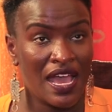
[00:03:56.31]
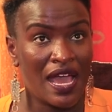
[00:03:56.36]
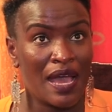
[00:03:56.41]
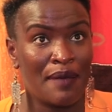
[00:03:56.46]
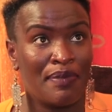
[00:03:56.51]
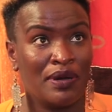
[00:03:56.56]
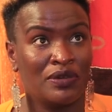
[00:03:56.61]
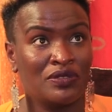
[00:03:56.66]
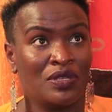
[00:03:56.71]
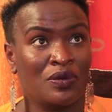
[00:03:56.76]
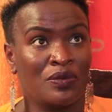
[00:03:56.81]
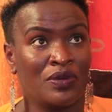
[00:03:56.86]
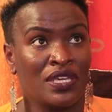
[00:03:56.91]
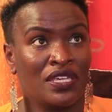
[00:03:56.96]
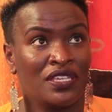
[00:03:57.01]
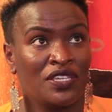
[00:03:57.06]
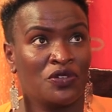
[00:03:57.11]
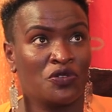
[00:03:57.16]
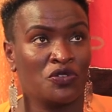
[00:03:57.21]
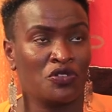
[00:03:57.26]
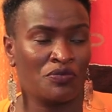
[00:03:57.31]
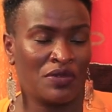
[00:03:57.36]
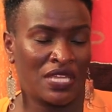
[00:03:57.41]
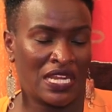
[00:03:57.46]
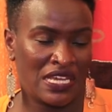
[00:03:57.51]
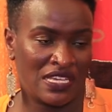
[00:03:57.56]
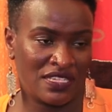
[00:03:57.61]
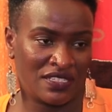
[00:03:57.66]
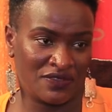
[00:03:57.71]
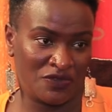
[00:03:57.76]
about the way Kikuyu men
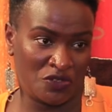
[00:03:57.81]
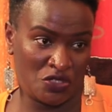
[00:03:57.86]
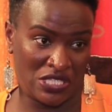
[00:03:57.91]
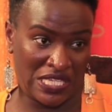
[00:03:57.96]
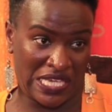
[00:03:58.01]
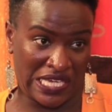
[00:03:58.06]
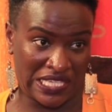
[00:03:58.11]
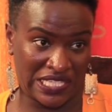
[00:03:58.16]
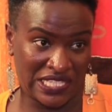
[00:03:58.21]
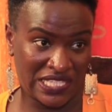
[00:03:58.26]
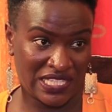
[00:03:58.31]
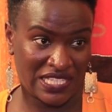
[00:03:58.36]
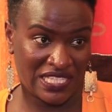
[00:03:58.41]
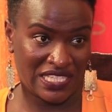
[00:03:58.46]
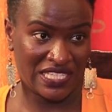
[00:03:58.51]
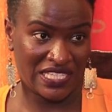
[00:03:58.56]
ask for sex.